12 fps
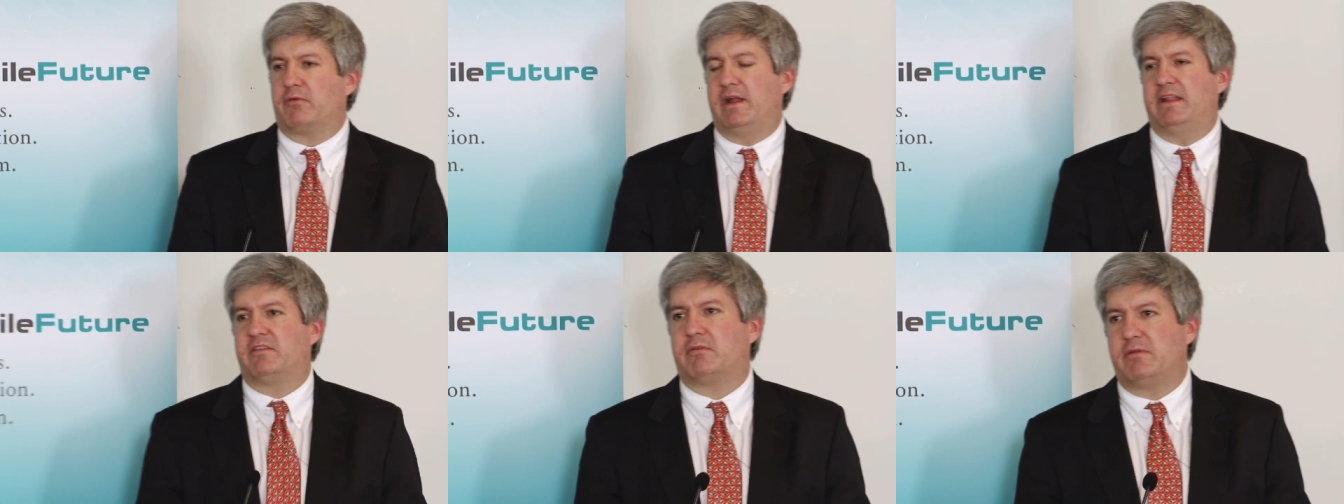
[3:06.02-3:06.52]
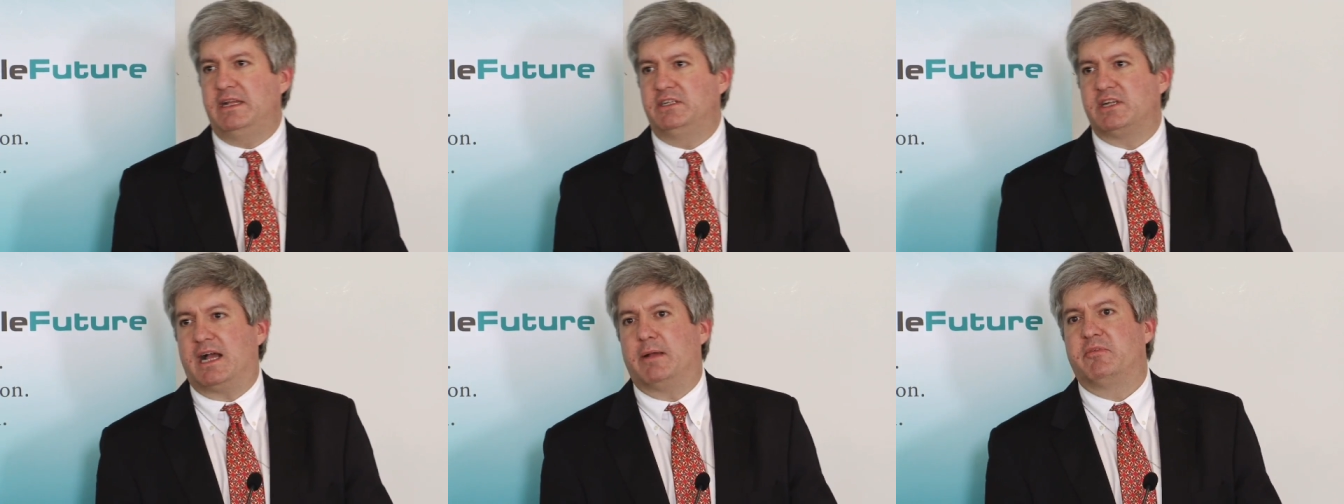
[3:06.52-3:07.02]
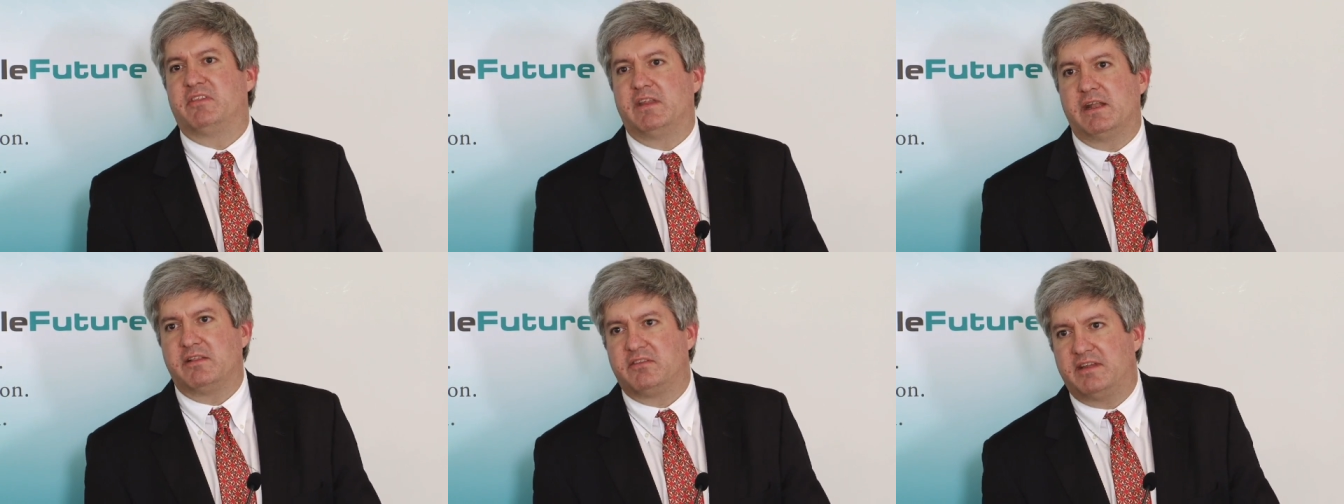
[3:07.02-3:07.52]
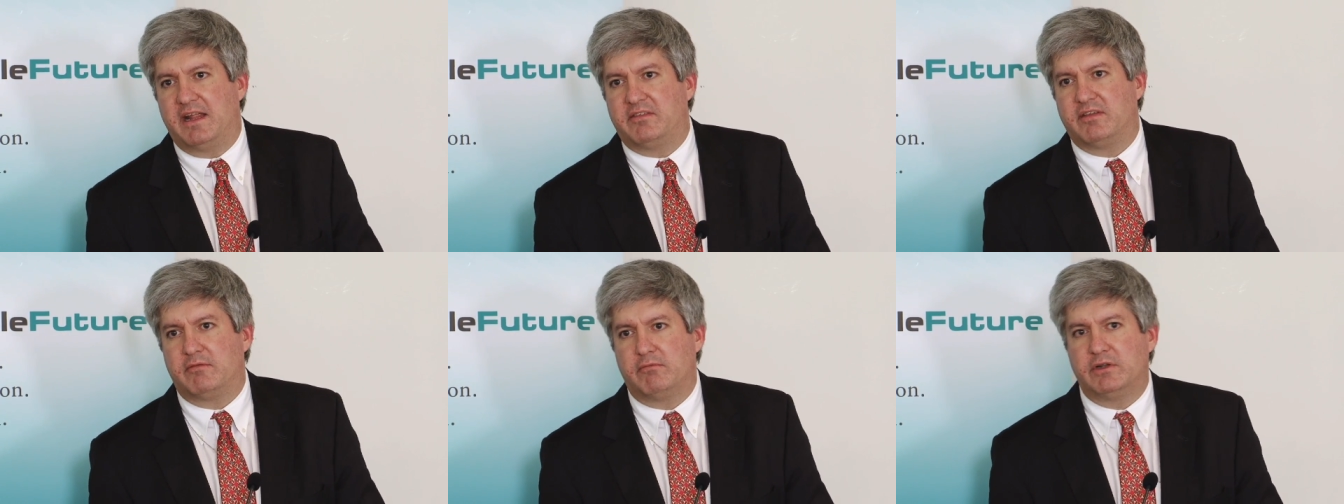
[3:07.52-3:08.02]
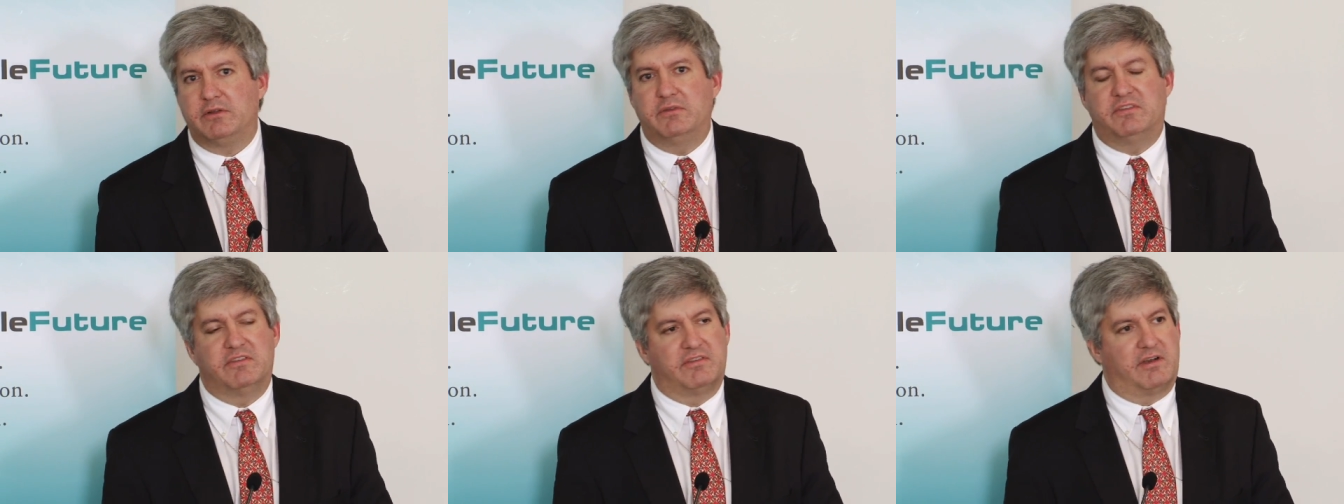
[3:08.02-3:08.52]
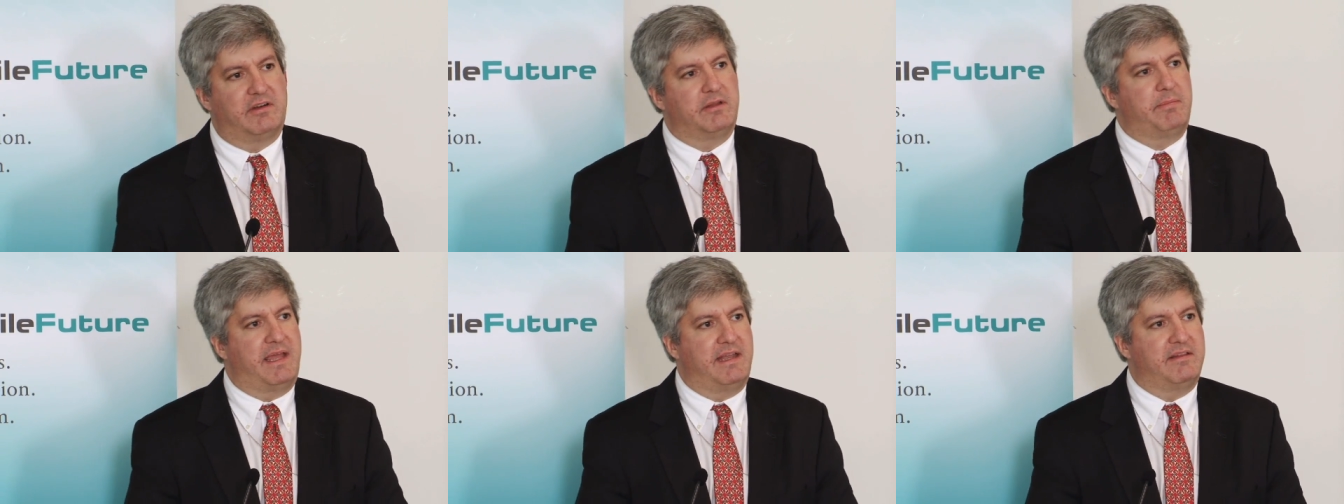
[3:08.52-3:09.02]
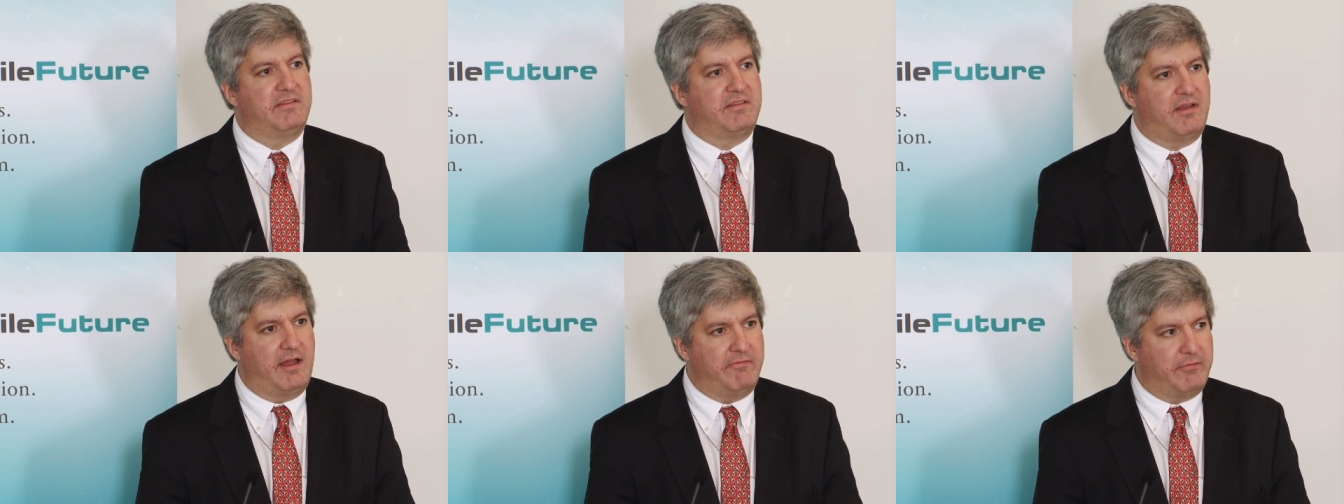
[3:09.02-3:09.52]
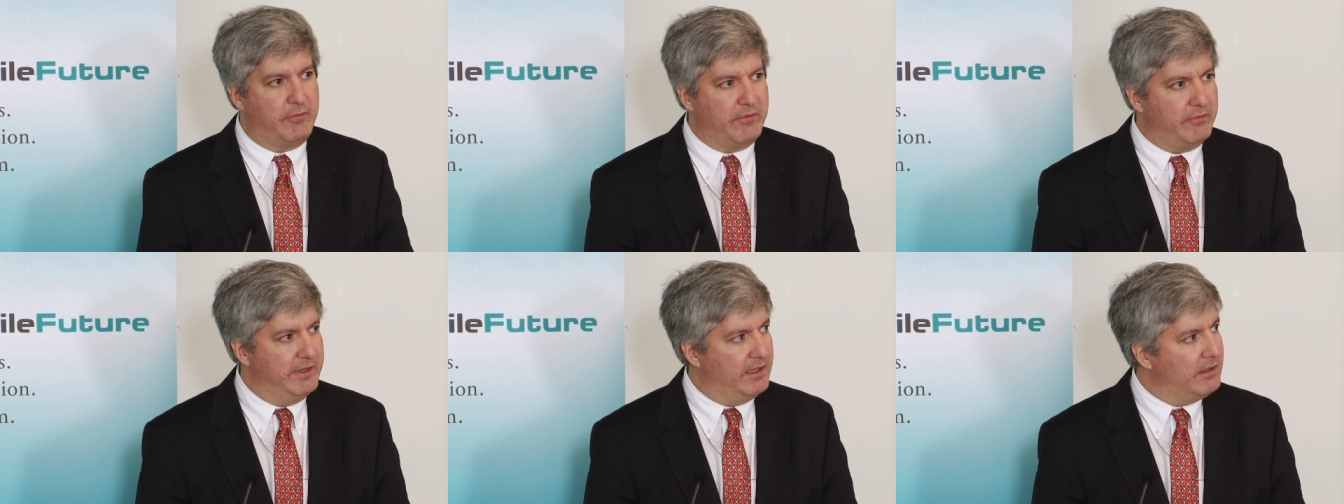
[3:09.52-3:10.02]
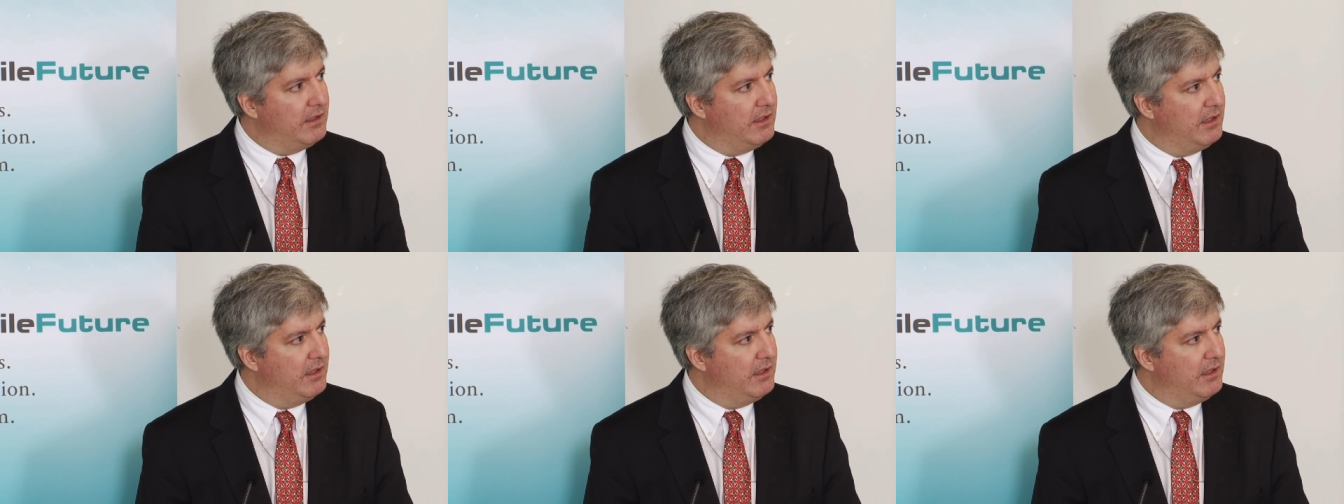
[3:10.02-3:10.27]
creates green jobs in the United States and reduces our dependence on foreign oil.